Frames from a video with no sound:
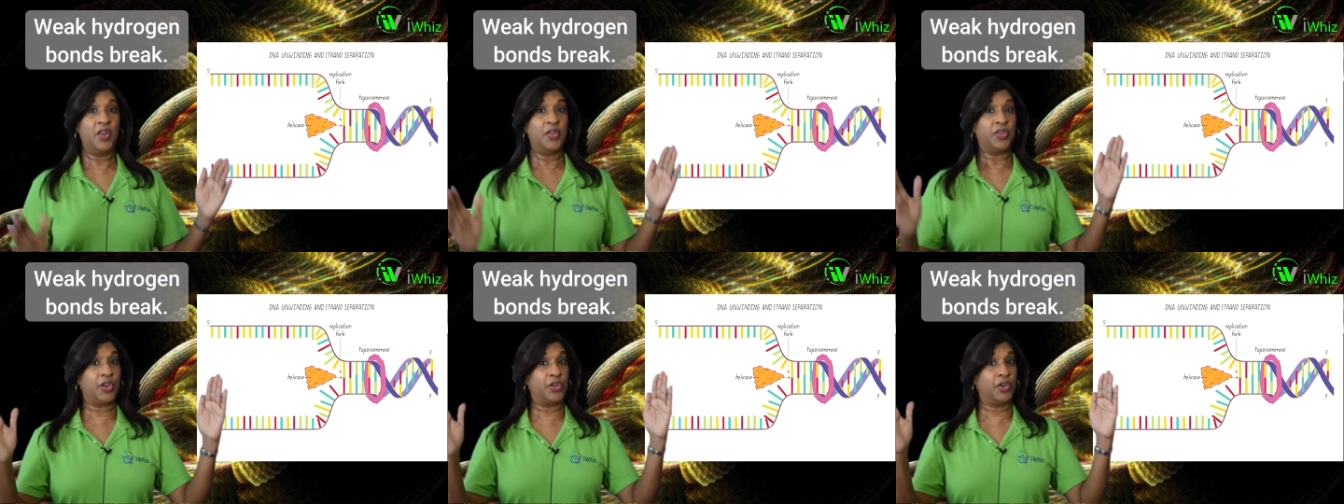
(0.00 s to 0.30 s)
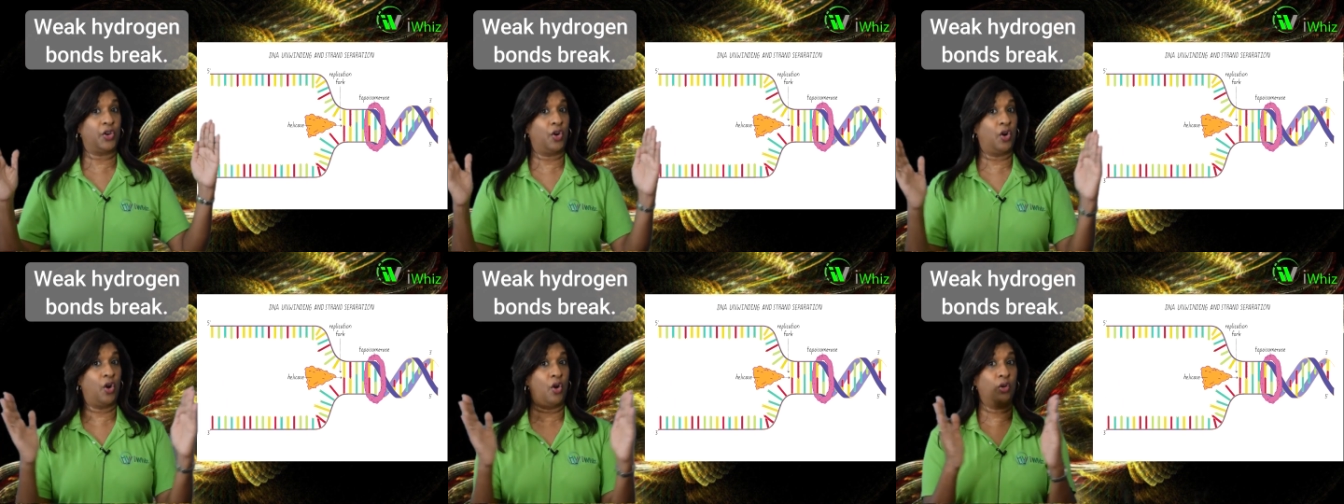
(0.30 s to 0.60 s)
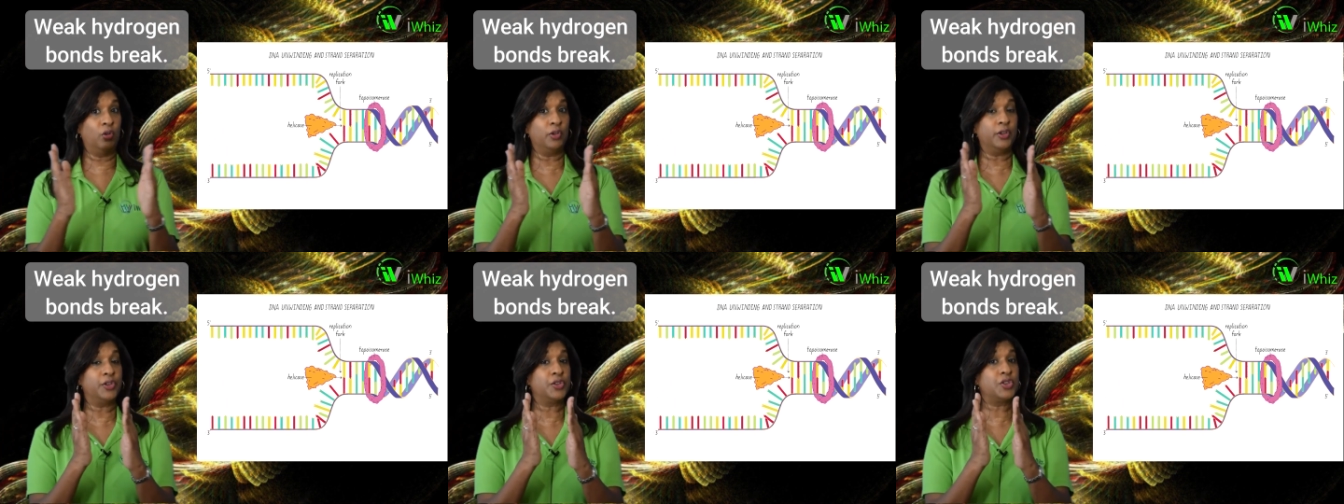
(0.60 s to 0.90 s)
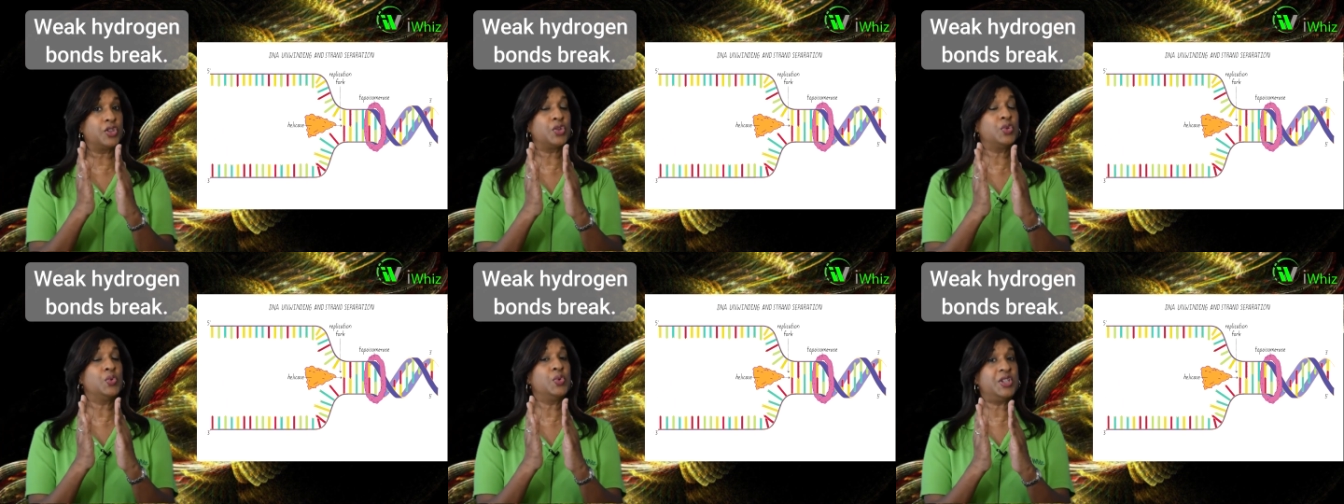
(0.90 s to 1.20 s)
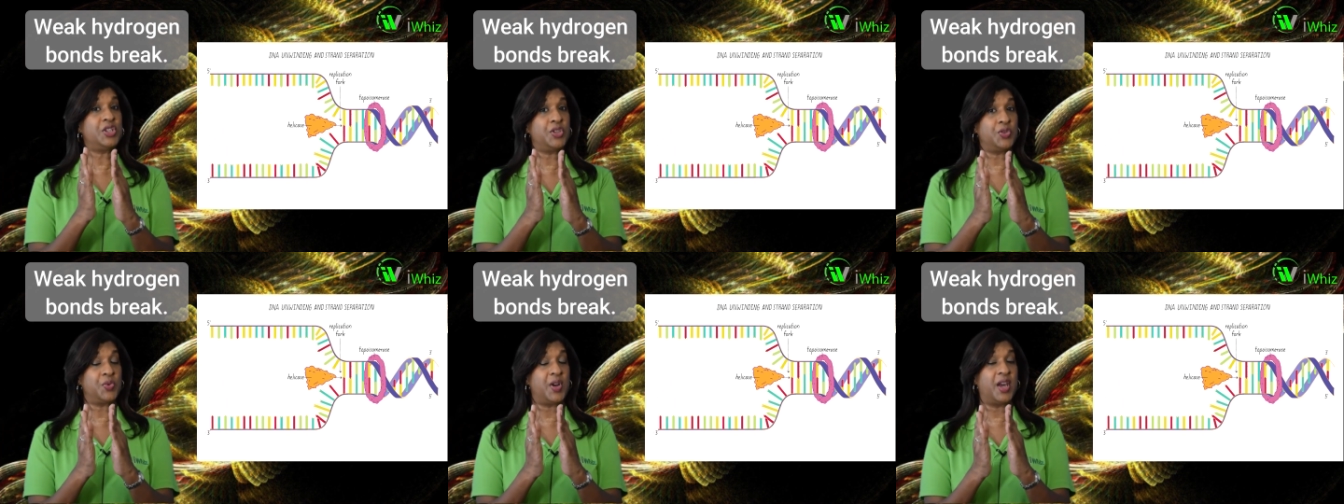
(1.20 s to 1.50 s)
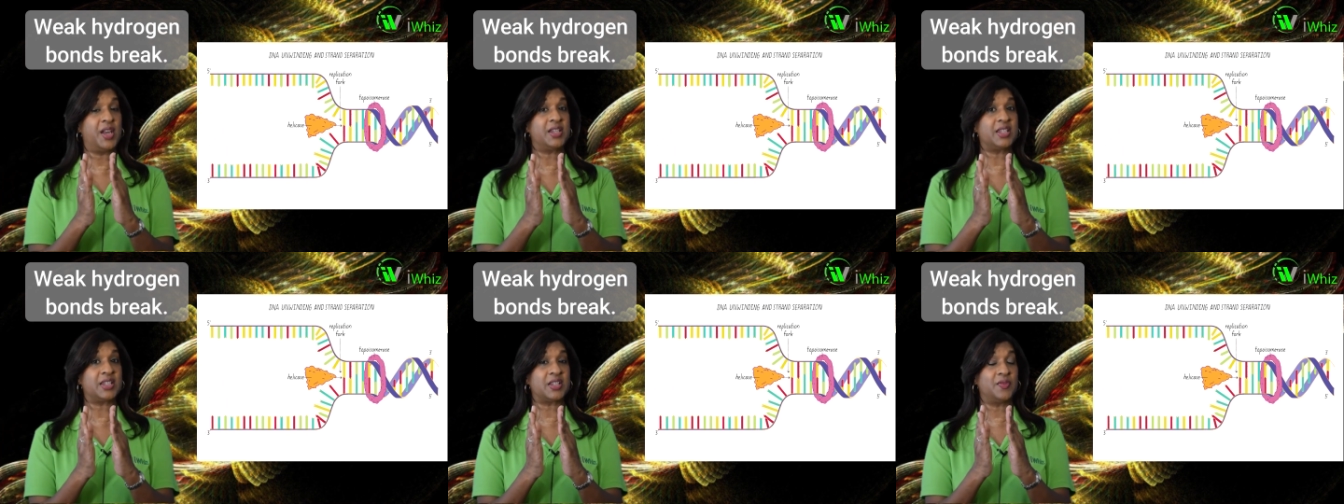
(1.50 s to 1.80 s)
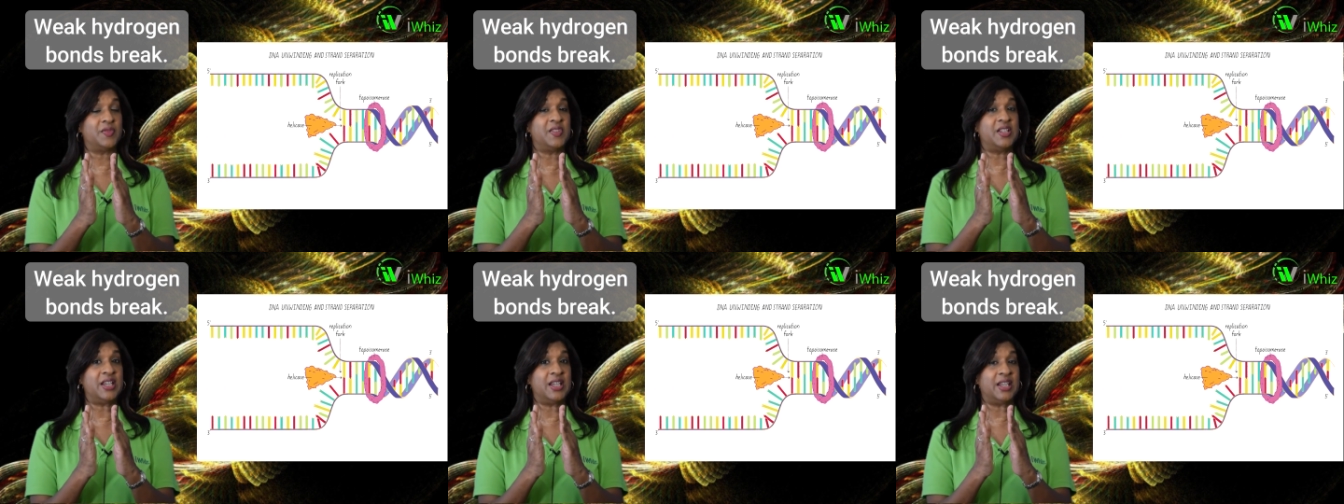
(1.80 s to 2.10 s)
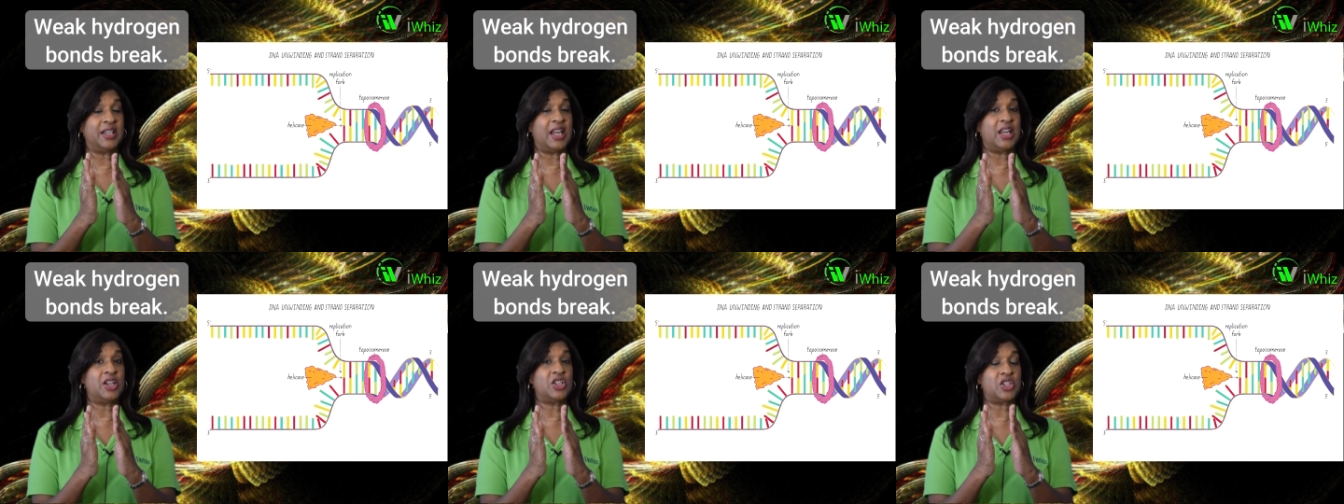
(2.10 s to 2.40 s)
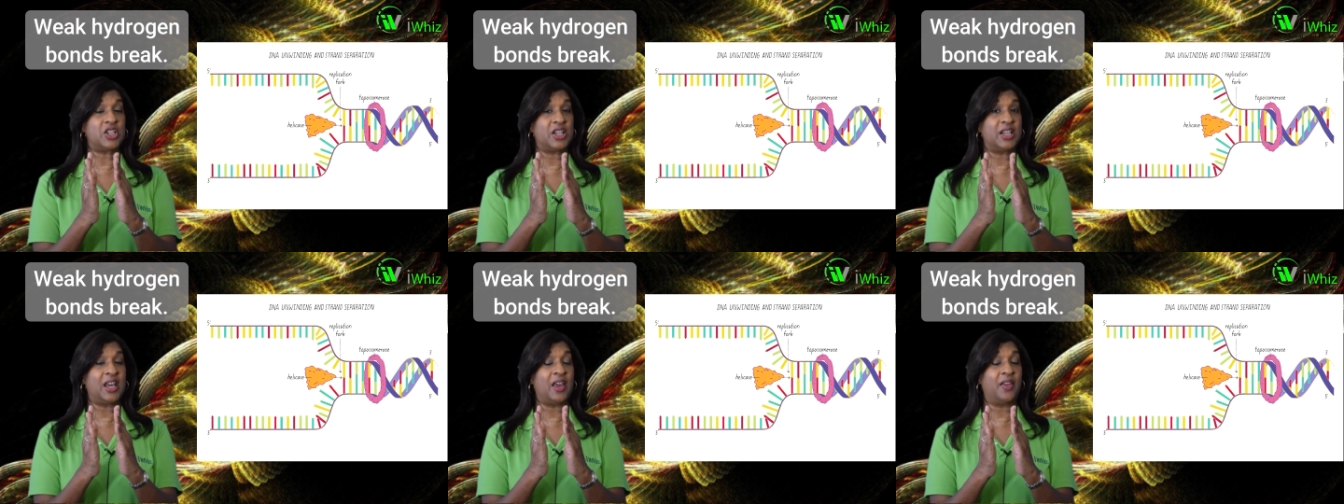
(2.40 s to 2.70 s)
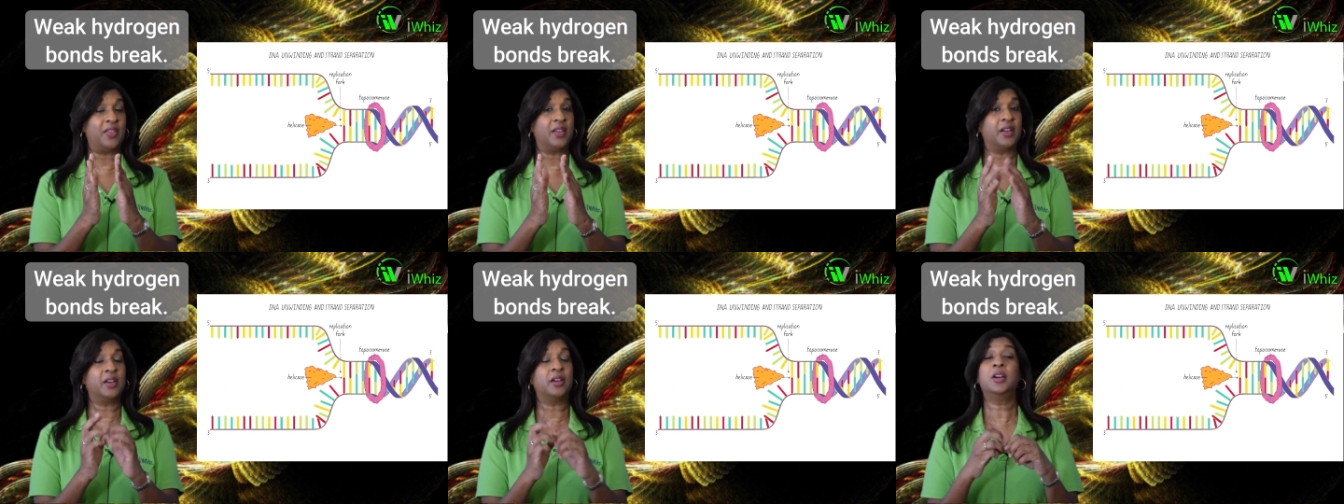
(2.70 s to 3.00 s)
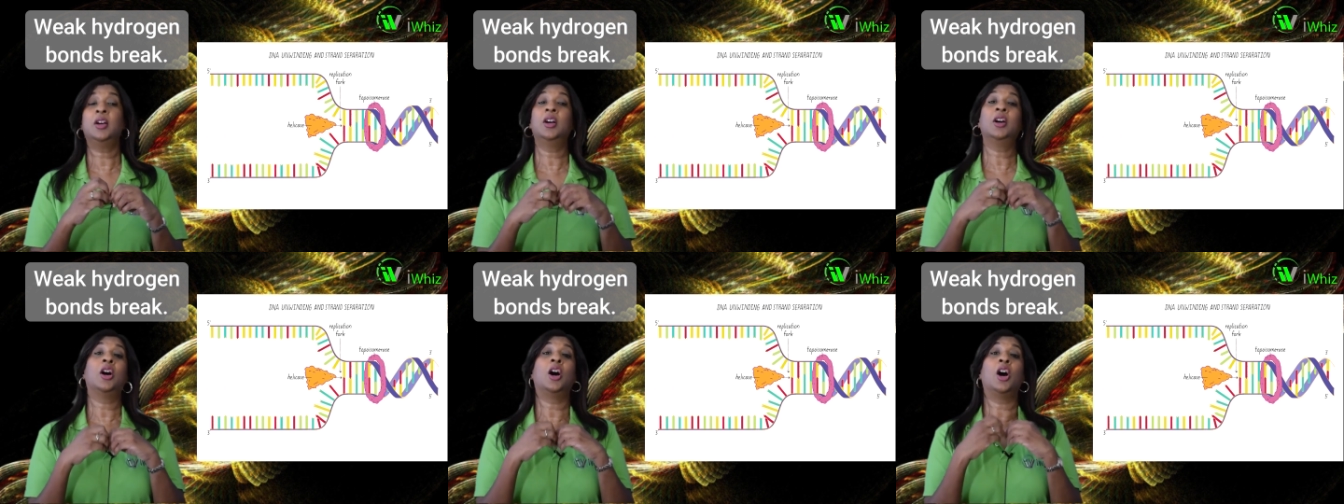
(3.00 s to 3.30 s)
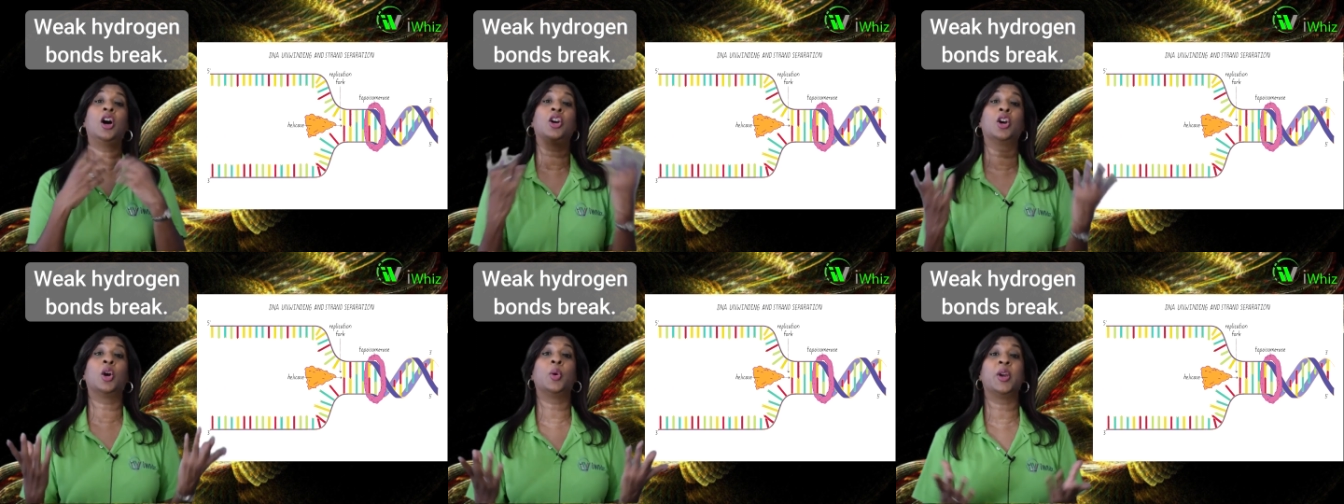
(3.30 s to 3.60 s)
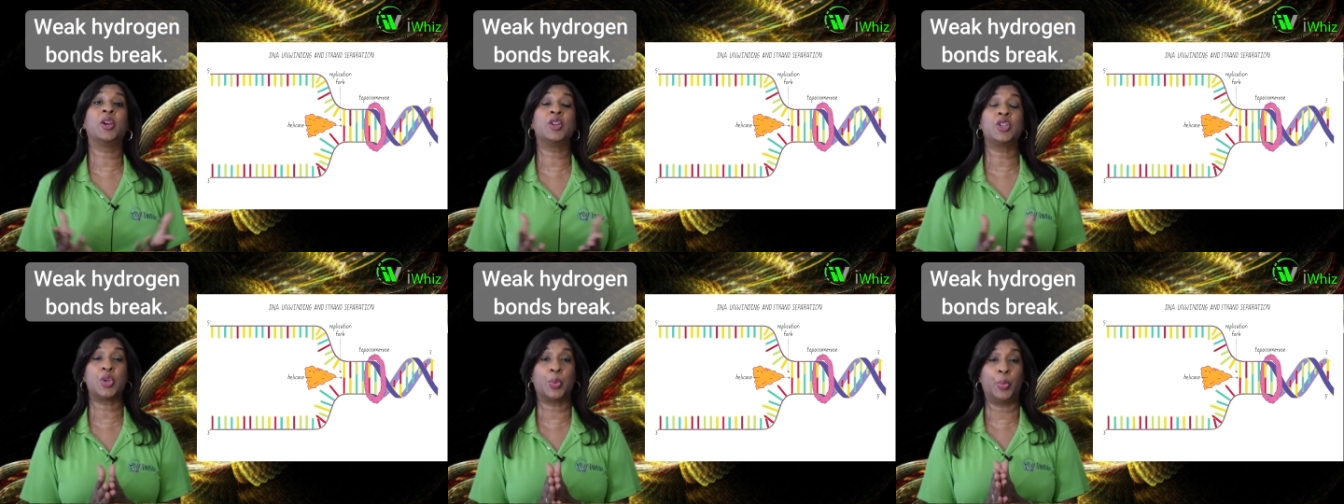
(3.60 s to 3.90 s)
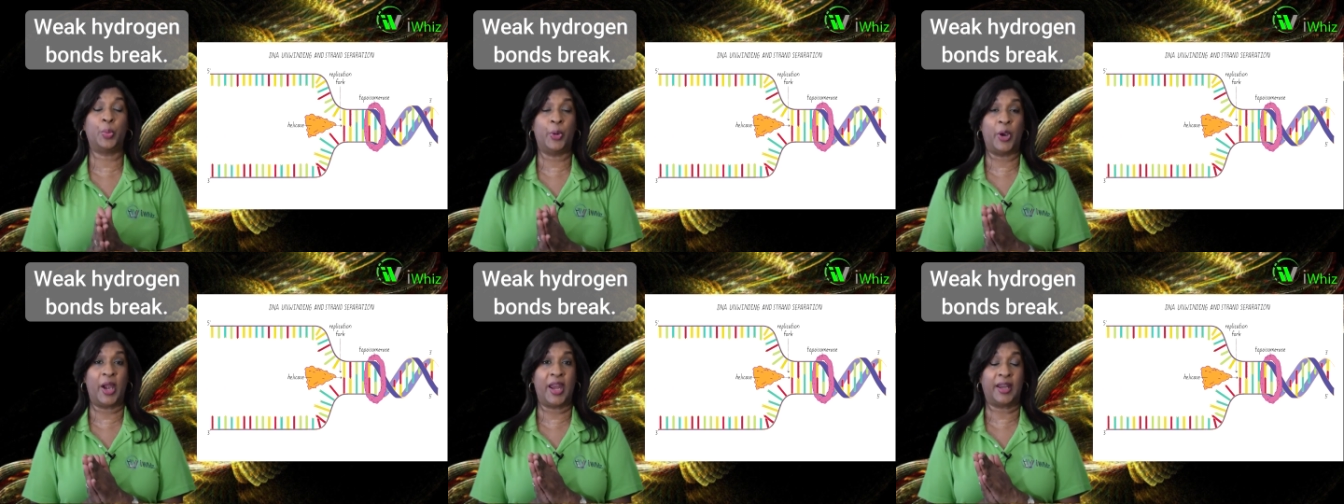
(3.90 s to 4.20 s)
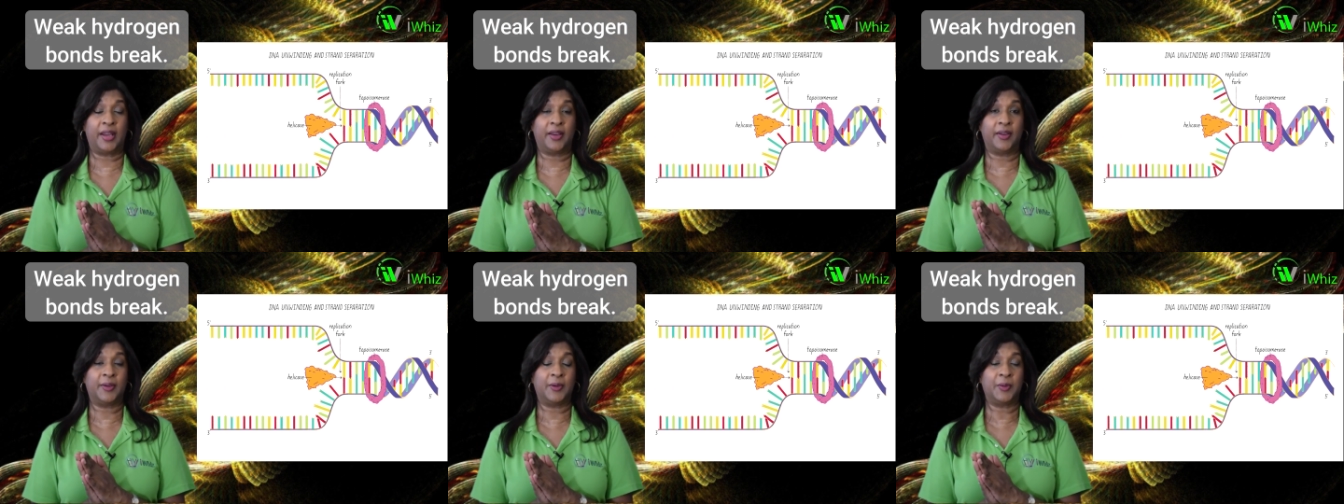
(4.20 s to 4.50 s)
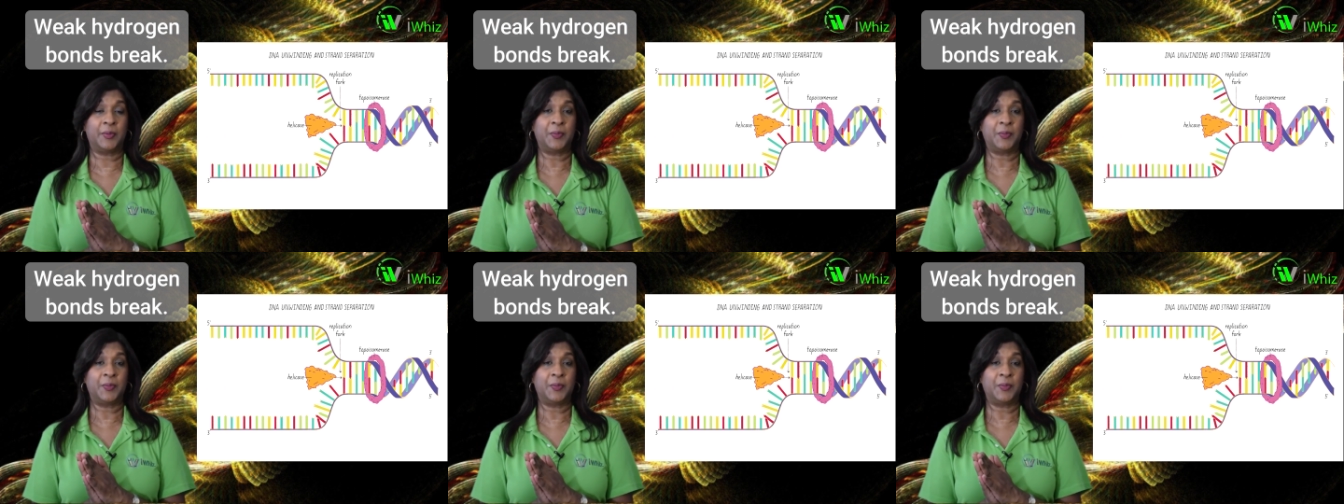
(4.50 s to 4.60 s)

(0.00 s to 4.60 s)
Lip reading: that hold the two strands of DNA together are going to break.